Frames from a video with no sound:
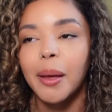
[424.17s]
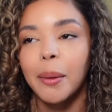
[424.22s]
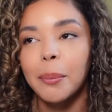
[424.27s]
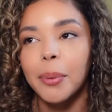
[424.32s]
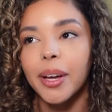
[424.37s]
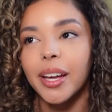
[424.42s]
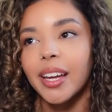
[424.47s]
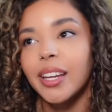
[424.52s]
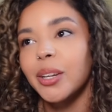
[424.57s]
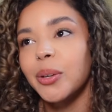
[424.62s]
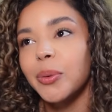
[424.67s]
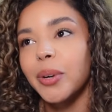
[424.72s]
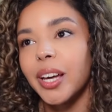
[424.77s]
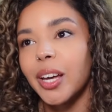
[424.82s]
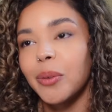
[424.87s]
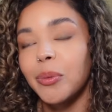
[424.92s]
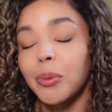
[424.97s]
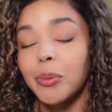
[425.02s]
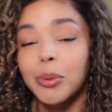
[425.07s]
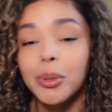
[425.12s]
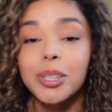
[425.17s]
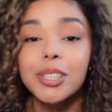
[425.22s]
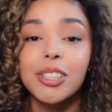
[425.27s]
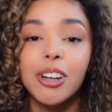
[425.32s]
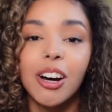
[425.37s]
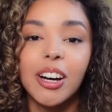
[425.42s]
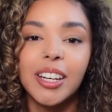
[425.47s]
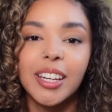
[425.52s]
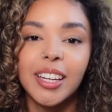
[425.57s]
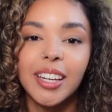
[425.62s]
But anyway, when we were
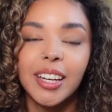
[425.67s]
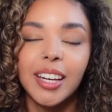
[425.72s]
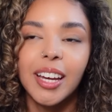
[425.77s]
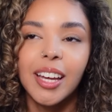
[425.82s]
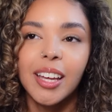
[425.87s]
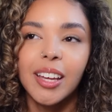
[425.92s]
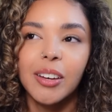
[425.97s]
talking